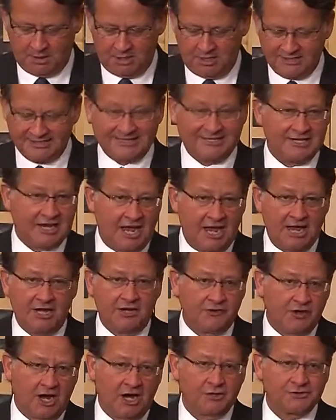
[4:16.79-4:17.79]
Today in
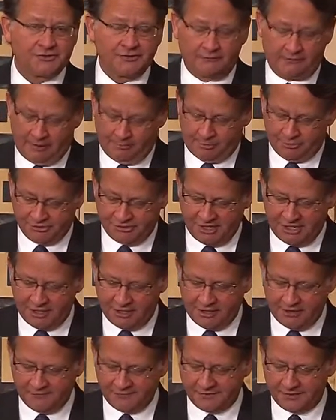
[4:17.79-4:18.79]
the House of
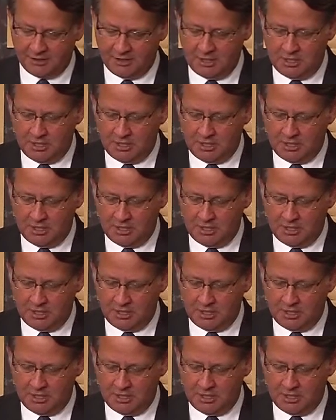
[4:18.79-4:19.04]
Representatives,